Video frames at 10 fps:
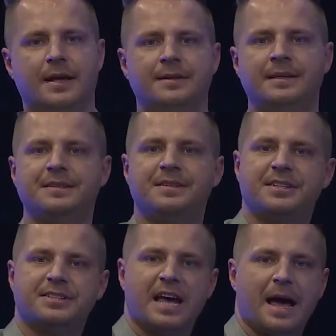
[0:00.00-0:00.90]
This is the
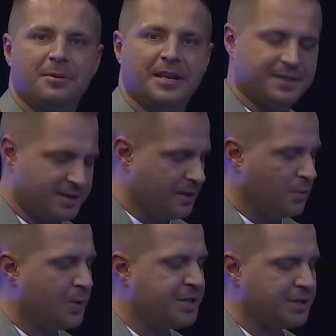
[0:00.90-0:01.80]
tablet
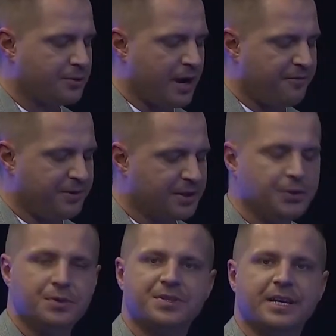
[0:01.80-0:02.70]
with the graphical
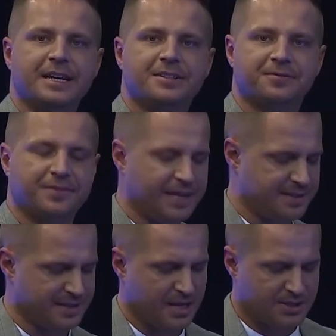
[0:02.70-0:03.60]
user interface.